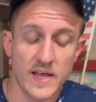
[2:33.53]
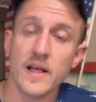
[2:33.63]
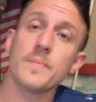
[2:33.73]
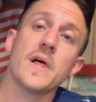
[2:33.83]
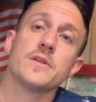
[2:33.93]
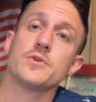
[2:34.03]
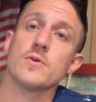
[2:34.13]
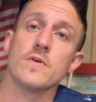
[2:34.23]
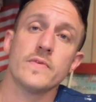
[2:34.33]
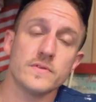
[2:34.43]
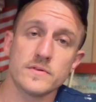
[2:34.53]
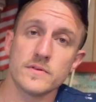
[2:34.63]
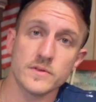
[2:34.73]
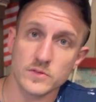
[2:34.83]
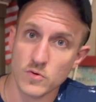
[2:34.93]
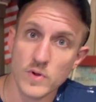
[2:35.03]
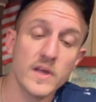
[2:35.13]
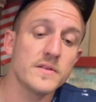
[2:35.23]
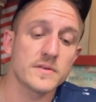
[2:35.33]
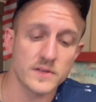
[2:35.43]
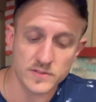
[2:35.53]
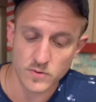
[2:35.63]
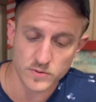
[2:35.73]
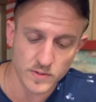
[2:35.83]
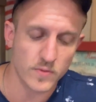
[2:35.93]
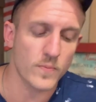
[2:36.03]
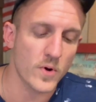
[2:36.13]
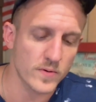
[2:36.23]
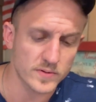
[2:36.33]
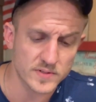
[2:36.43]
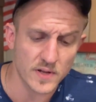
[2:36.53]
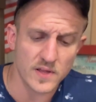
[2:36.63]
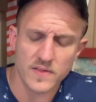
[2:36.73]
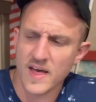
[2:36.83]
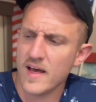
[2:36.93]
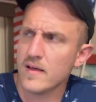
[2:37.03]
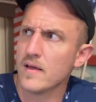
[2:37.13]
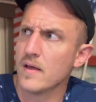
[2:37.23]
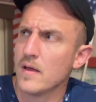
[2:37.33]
And I'm not sure if it's the screens, because there was another part of the study that